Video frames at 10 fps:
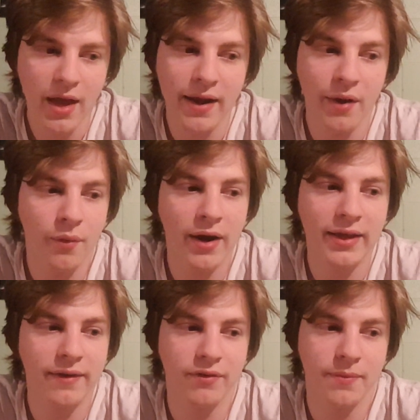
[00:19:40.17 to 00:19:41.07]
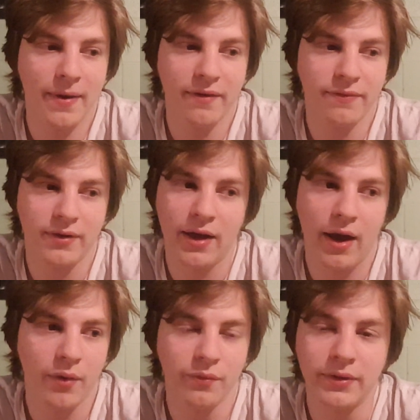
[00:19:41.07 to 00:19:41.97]
And I want to give her the benefit of the doubt.
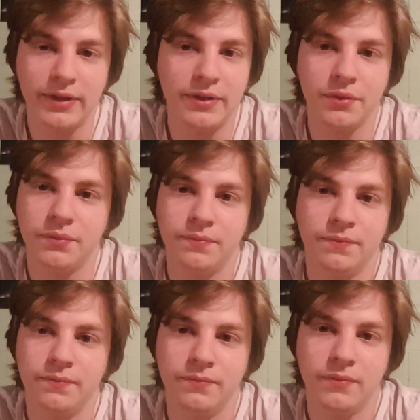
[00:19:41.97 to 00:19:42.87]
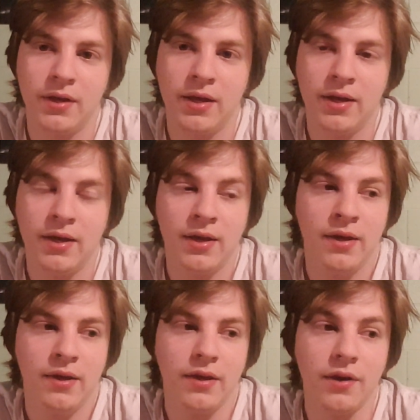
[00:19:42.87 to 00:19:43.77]
I really do.
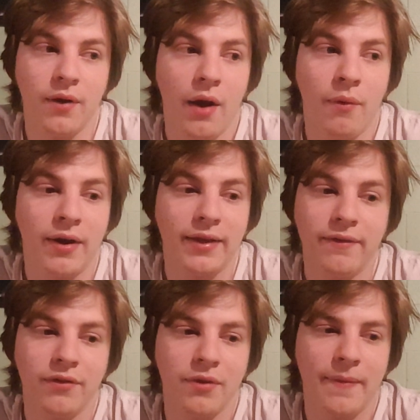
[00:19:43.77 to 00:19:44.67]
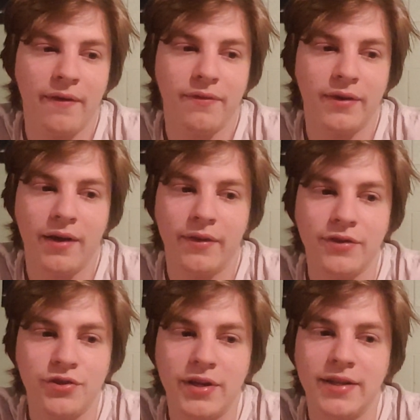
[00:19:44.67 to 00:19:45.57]
You know, I want to give her the benefit of the doubt
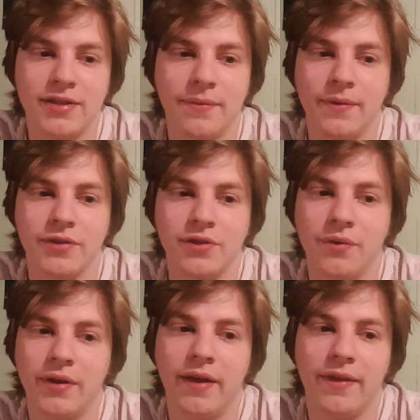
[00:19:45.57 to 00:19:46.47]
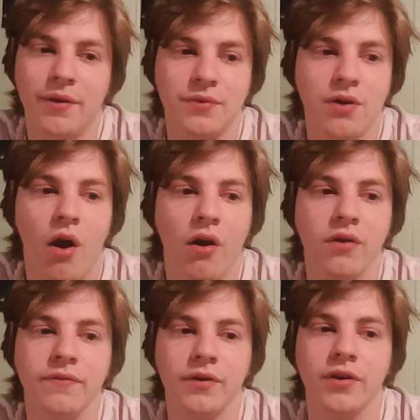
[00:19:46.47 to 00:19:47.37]
that she had something else going on, that it was
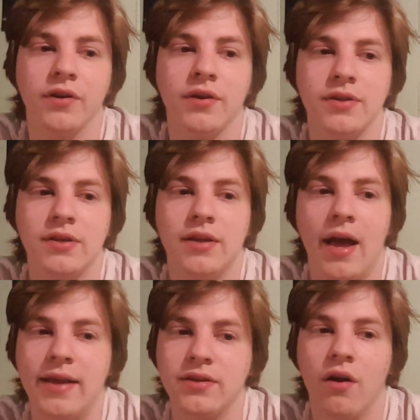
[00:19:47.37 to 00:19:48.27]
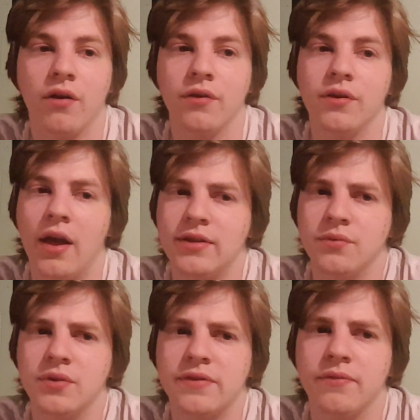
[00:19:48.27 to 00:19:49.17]
hard for her as hard as it
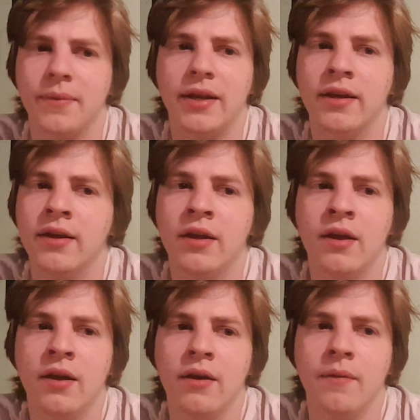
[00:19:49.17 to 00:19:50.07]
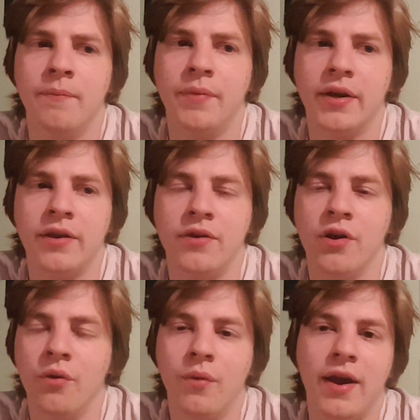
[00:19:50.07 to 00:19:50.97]
was for me. But in
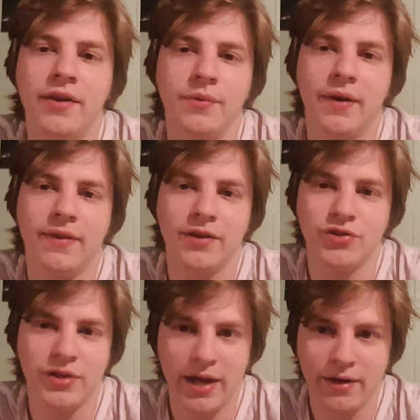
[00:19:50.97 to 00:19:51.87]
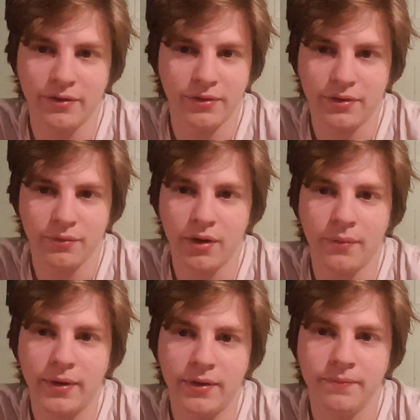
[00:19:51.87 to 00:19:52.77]
no way do I think she handled it the right
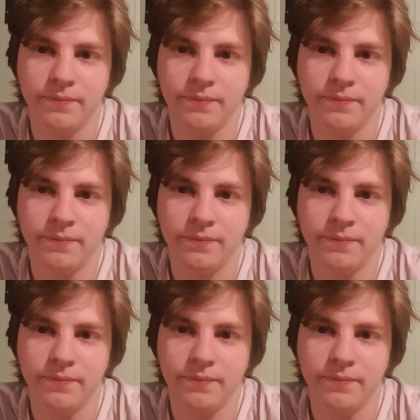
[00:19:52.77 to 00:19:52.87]
way.